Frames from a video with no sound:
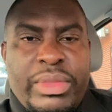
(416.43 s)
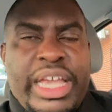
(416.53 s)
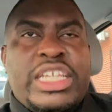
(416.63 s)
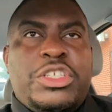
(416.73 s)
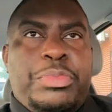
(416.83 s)

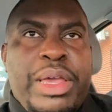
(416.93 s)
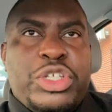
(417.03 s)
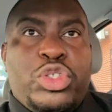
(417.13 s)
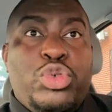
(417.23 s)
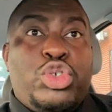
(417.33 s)
He
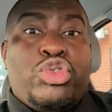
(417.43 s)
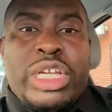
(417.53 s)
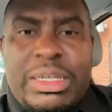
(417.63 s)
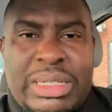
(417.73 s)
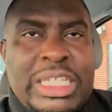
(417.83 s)
speaks through
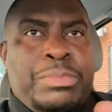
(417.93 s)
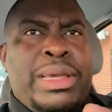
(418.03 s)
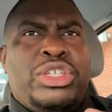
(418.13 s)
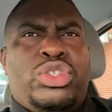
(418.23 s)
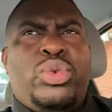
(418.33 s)
dreams. He
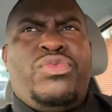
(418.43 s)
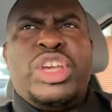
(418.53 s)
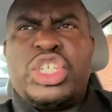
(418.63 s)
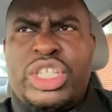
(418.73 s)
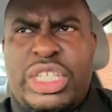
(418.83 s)
speaks through
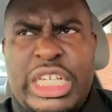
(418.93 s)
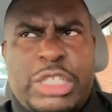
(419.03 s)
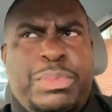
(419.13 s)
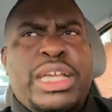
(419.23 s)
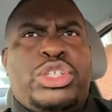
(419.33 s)
visions. He
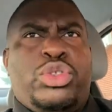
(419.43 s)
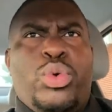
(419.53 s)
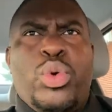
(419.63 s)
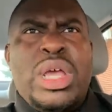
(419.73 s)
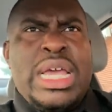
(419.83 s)
speaks
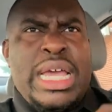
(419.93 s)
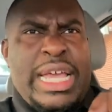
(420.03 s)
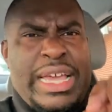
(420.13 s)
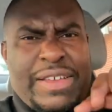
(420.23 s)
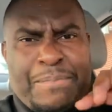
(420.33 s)
through
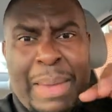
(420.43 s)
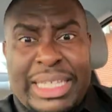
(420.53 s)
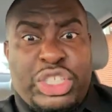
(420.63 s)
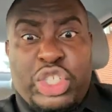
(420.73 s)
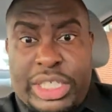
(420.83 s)

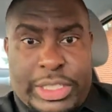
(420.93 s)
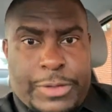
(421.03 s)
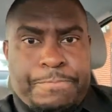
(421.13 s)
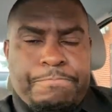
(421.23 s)
messages,